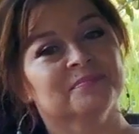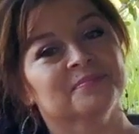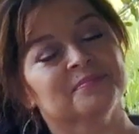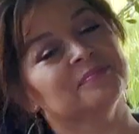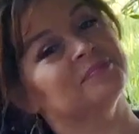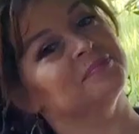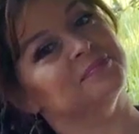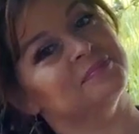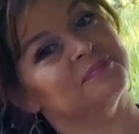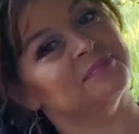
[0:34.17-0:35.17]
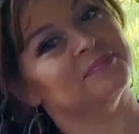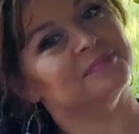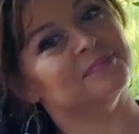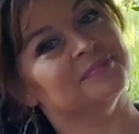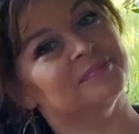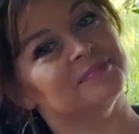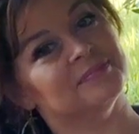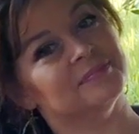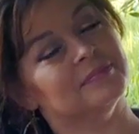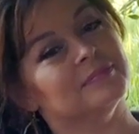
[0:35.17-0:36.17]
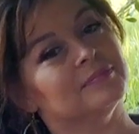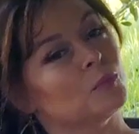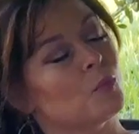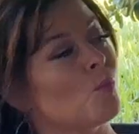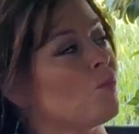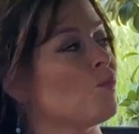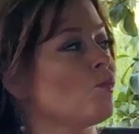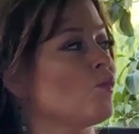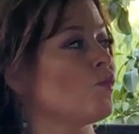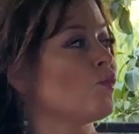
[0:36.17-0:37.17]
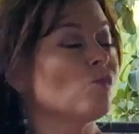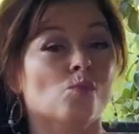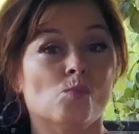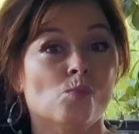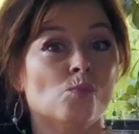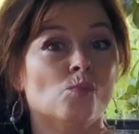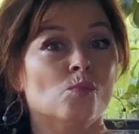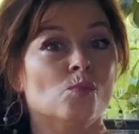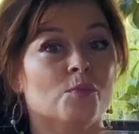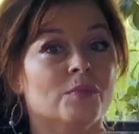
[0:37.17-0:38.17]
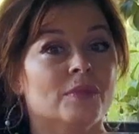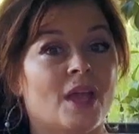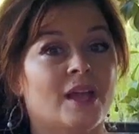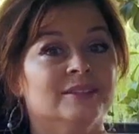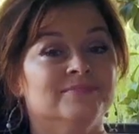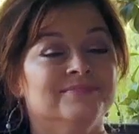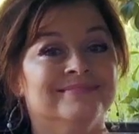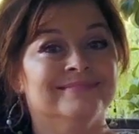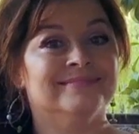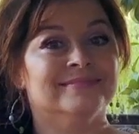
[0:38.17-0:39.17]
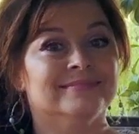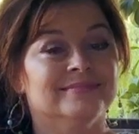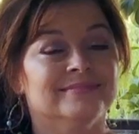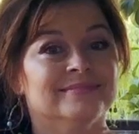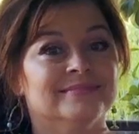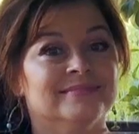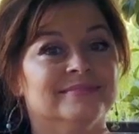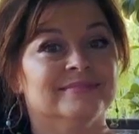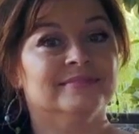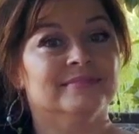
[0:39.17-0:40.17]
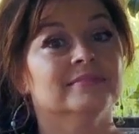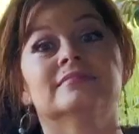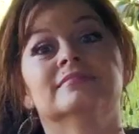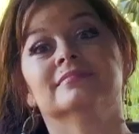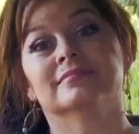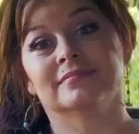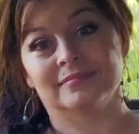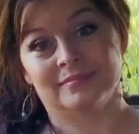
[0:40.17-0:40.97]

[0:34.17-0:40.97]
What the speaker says: [no speech]